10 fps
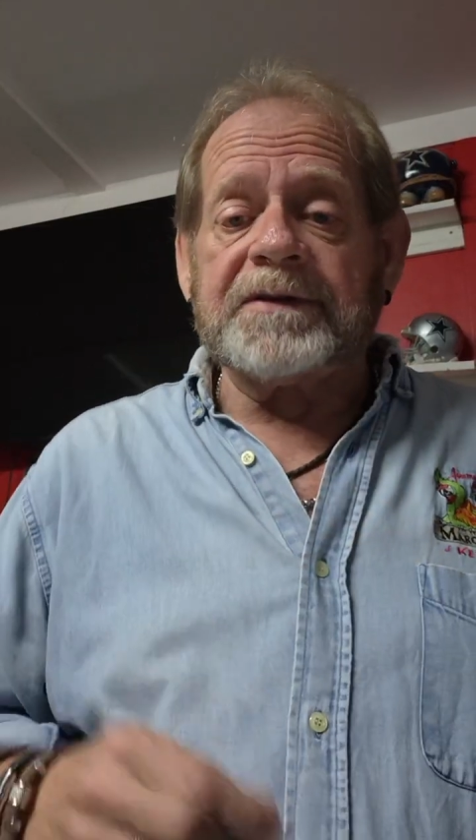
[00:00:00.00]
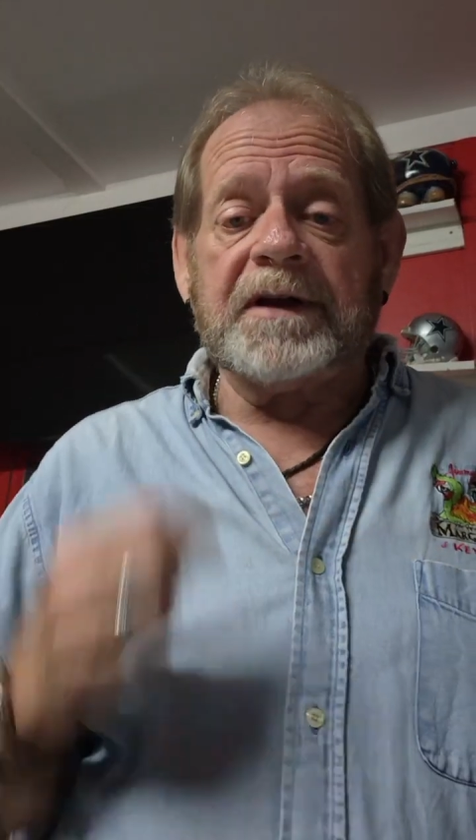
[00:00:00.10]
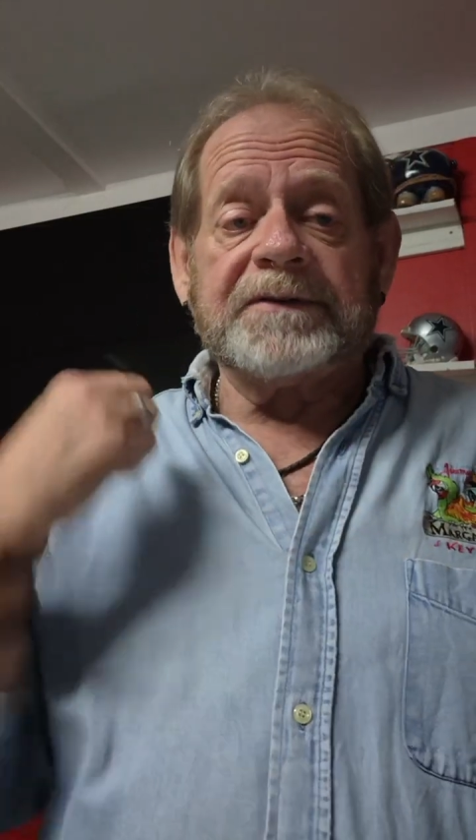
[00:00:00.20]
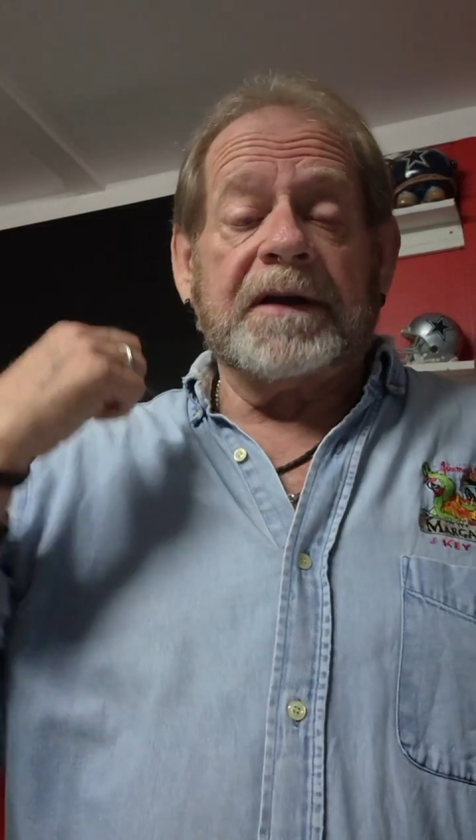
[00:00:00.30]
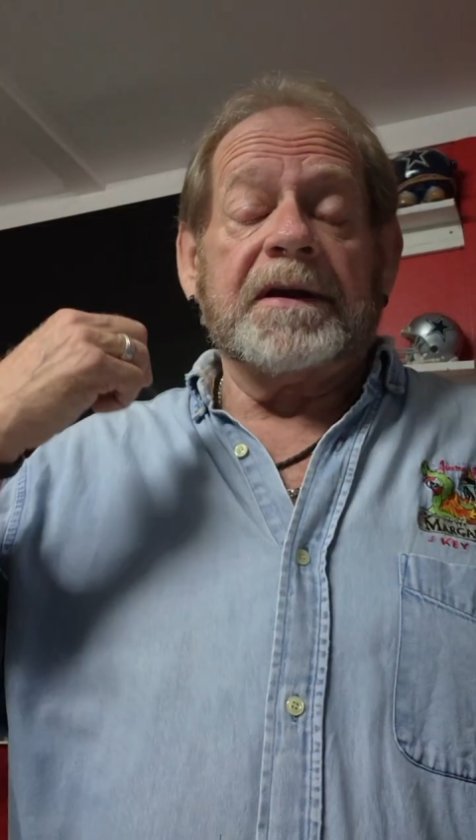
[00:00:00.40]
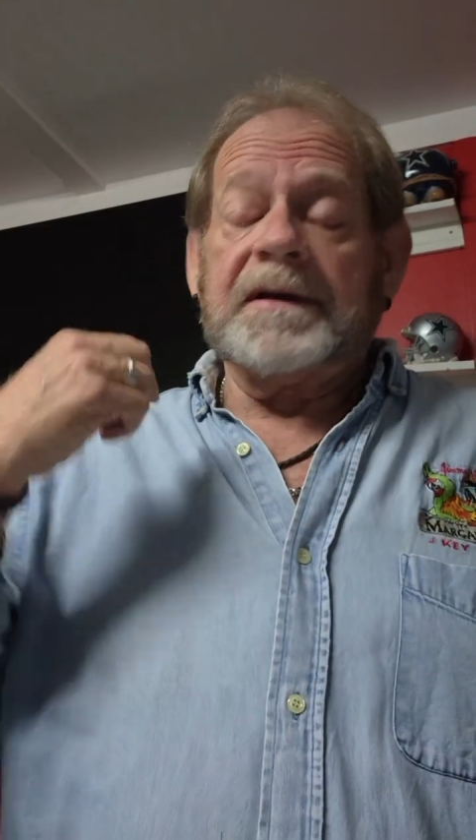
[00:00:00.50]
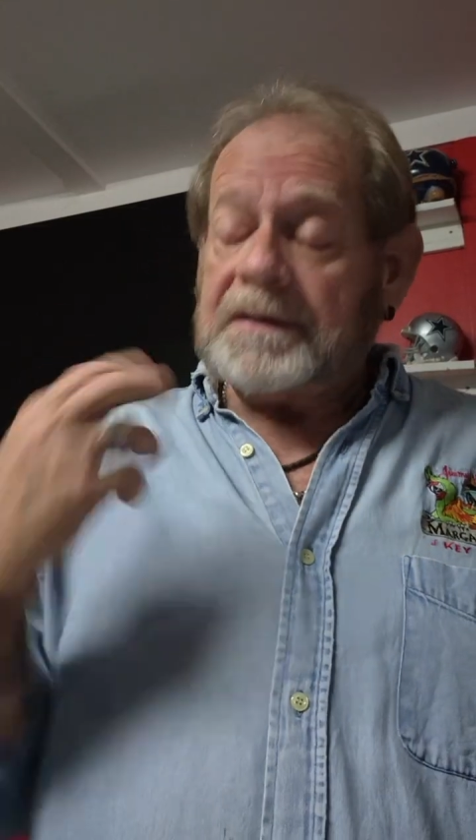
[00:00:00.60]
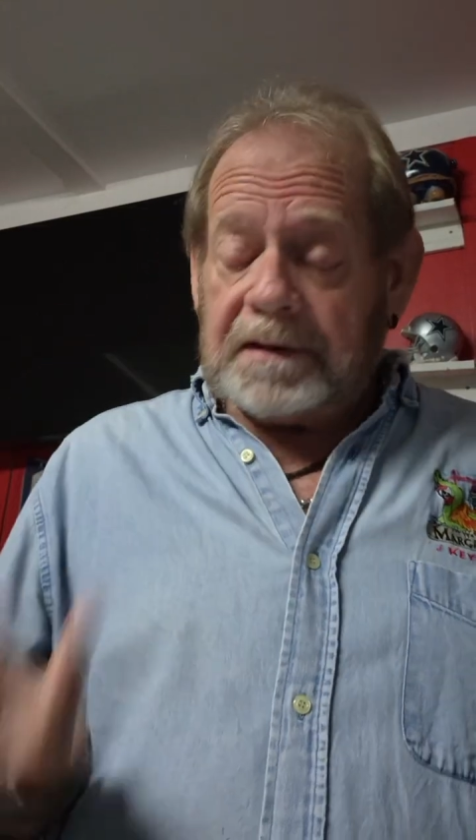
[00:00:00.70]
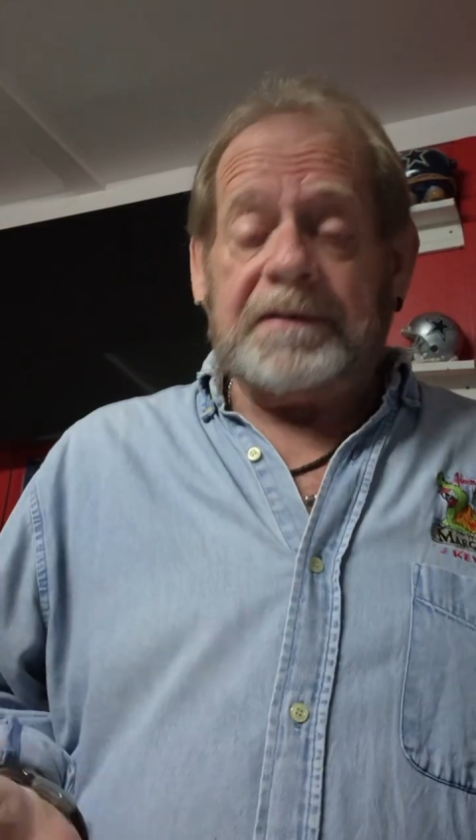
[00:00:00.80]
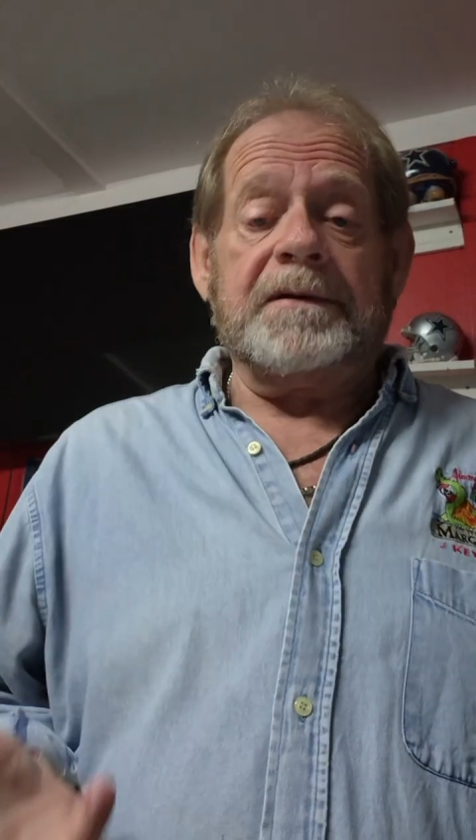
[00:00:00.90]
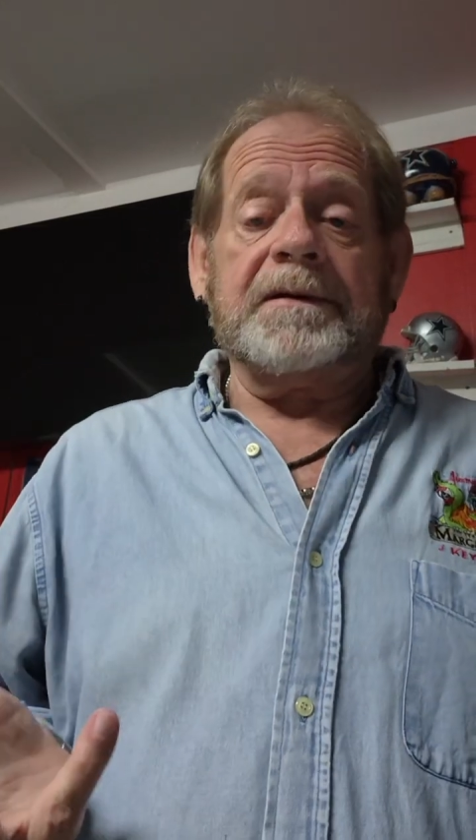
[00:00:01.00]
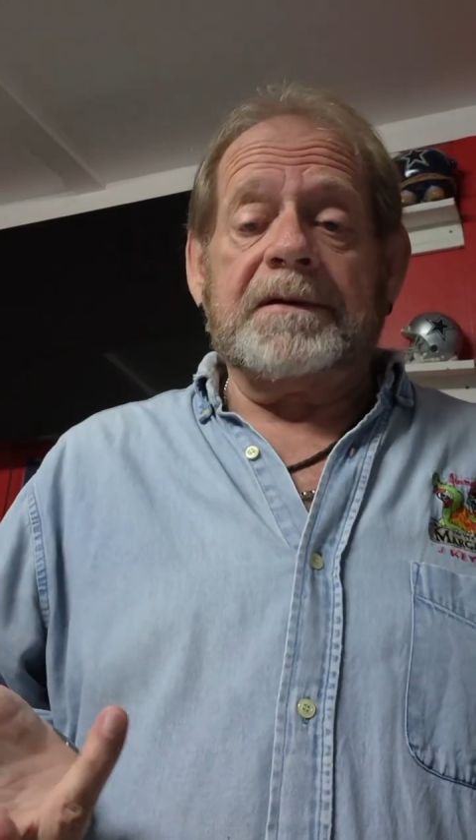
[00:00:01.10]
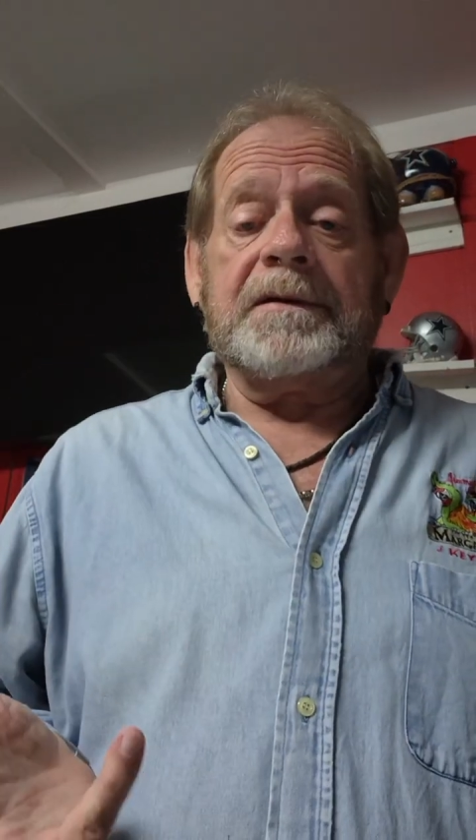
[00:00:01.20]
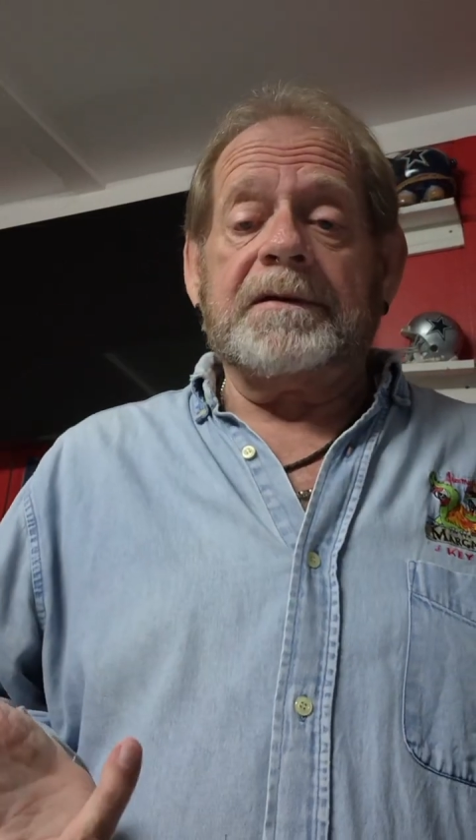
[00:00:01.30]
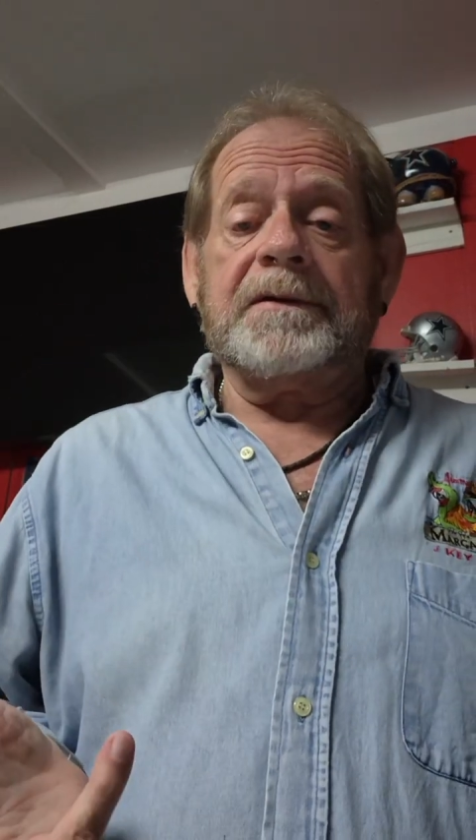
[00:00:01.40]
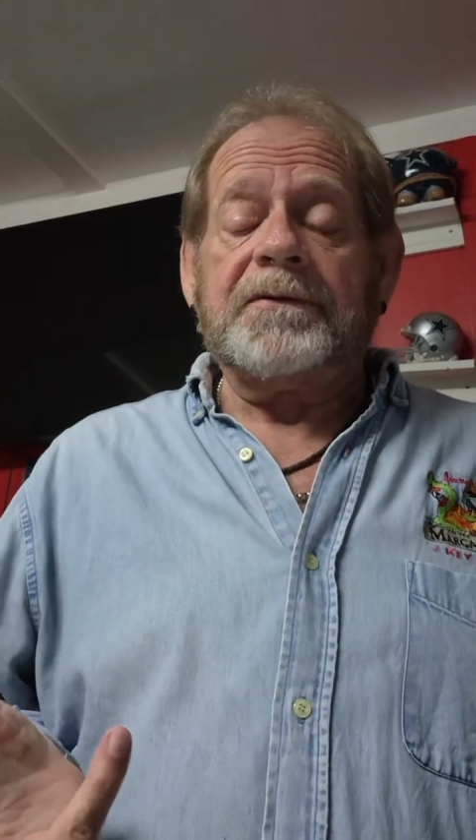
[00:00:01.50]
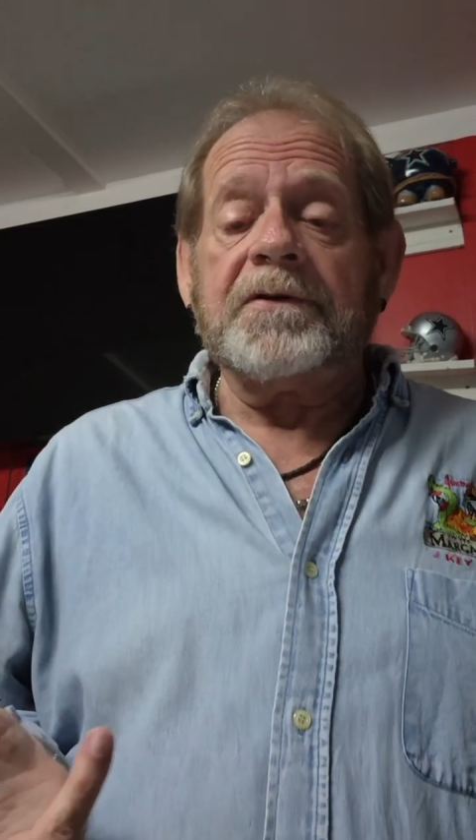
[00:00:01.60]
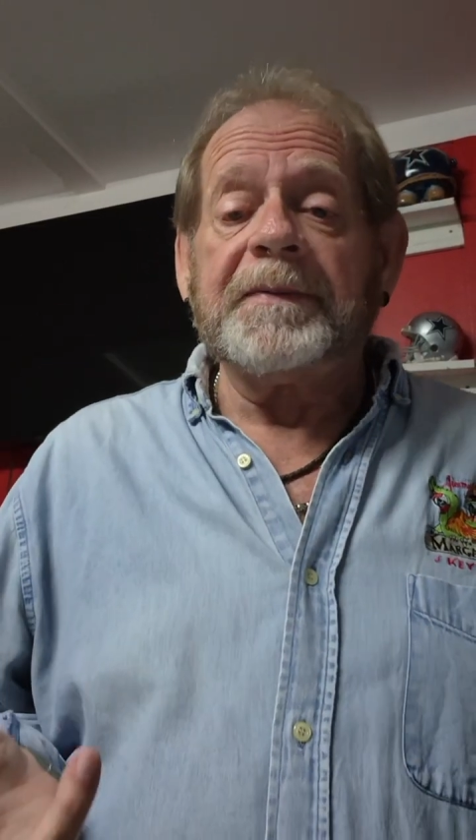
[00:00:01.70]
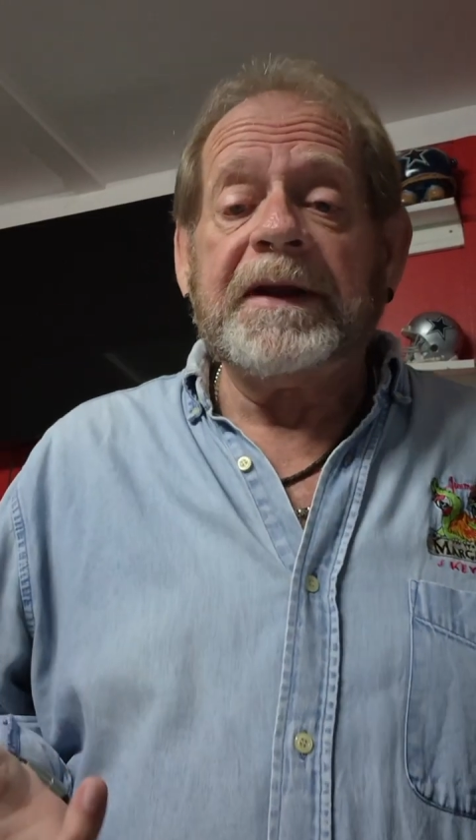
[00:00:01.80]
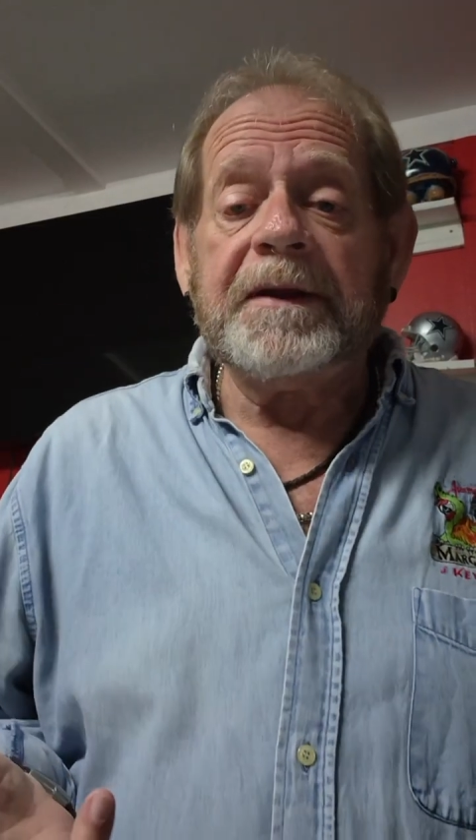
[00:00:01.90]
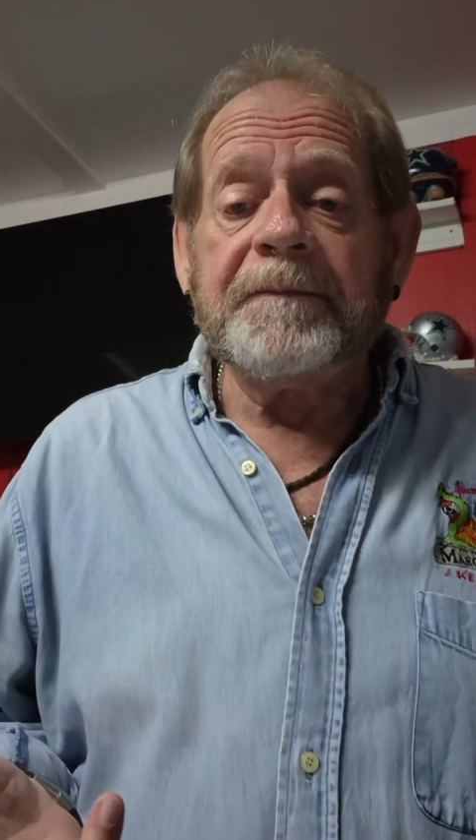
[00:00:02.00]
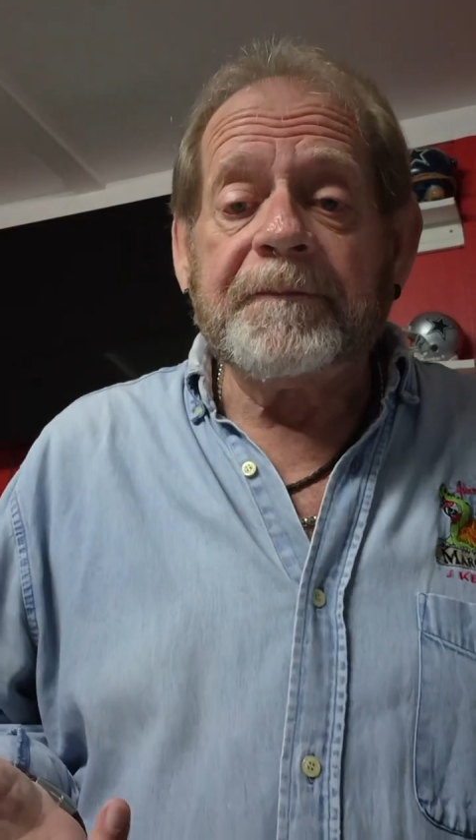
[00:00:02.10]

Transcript: And I was like, excuse me?